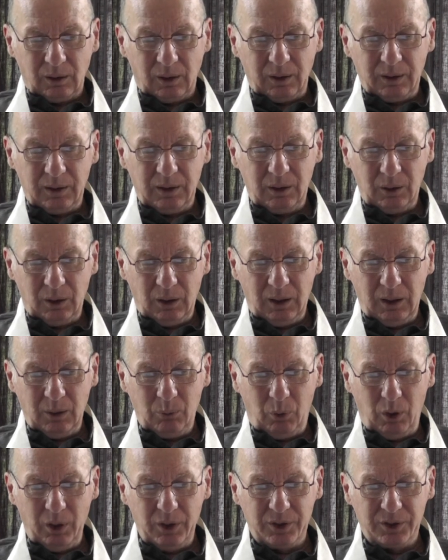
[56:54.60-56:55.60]
And he, he
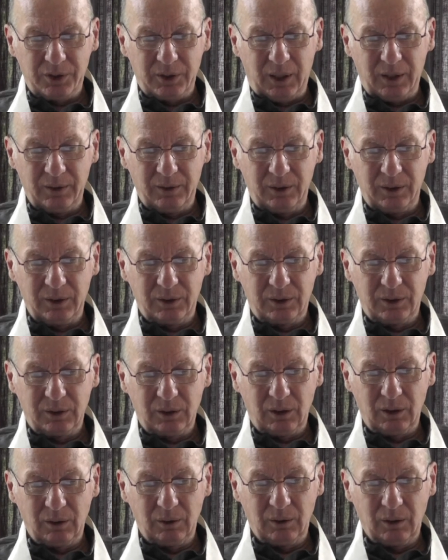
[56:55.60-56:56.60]
once said
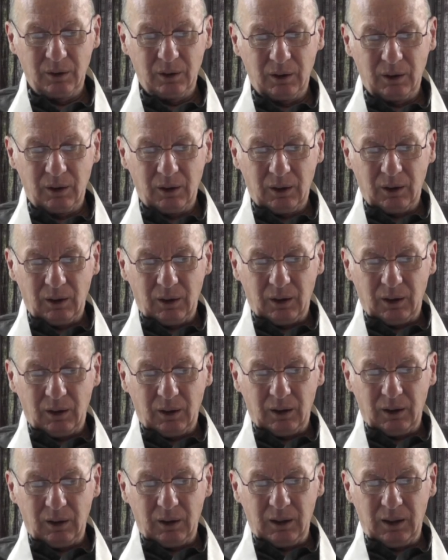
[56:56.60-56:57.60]
that uh,
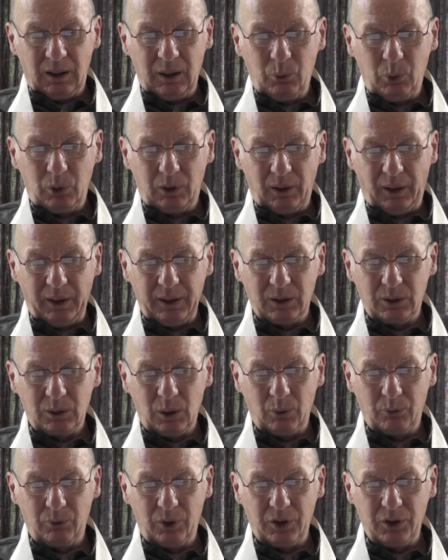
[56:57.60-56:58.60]
he would like
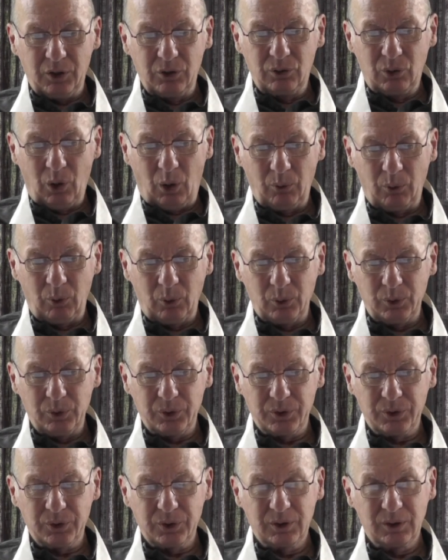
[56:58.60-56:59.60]
to have written
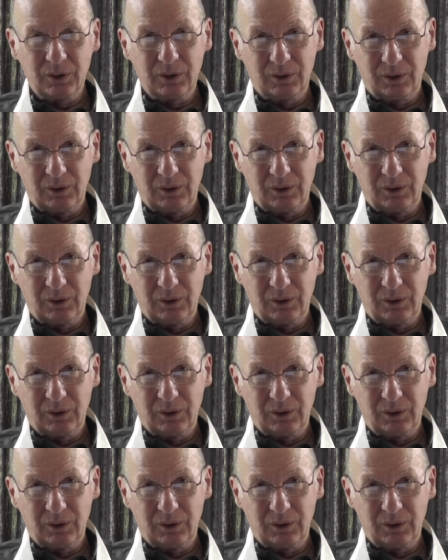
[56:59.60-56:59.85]
novels,